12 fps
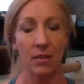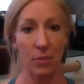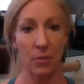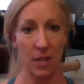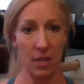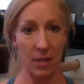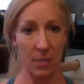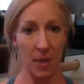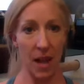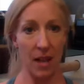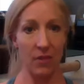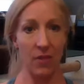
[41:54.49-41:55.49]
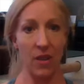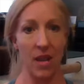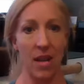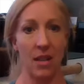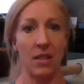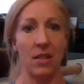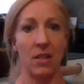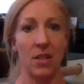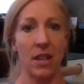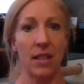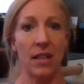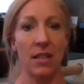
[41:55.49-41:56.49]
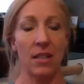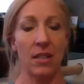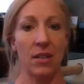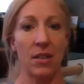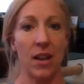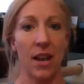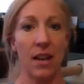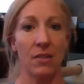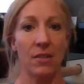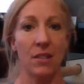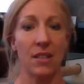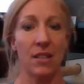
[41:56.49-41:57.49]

press the back of your head gently into the ground.